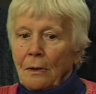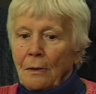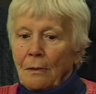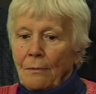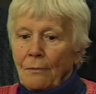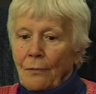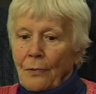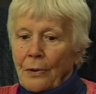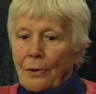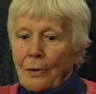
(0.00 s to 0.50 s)

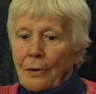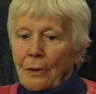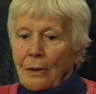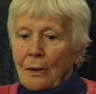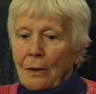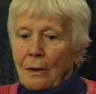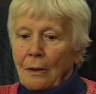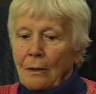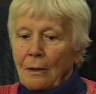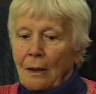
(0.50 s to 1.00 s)

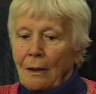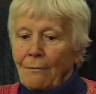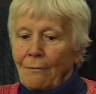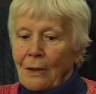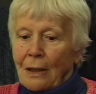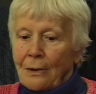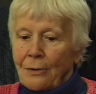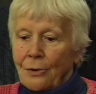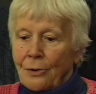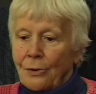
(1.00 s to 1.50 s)
there
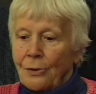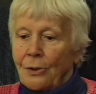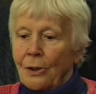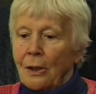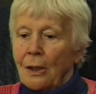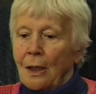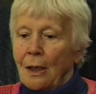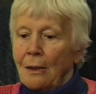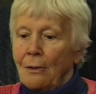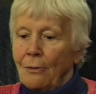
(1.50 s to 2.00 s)
was the
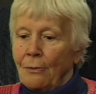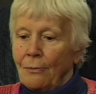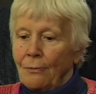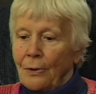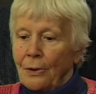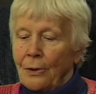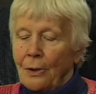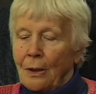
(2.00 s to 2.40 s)
ghetto, when